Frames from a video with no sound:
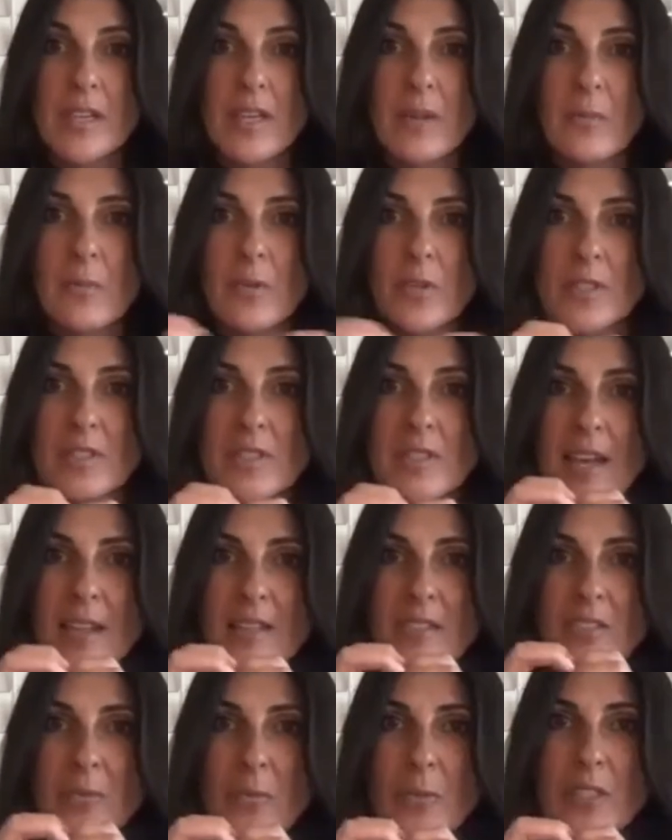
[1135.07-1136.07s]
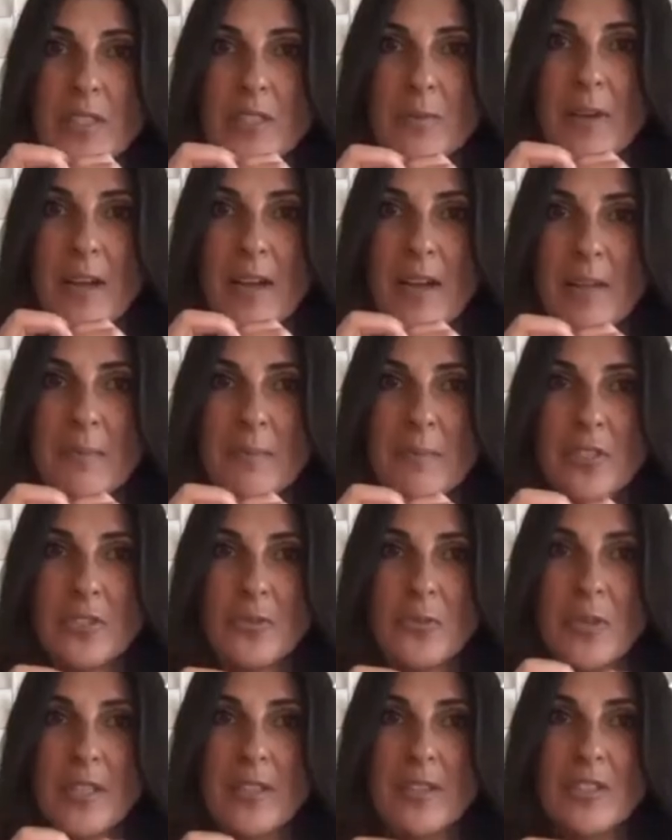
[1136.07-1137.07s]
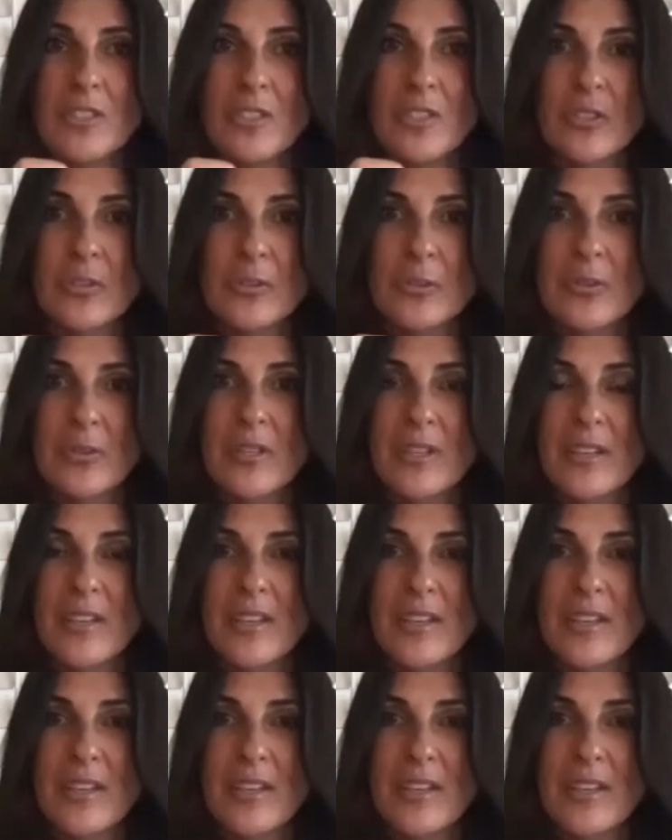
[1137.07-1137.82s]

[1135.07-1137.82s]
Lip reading: and what's that sweet spot between the two.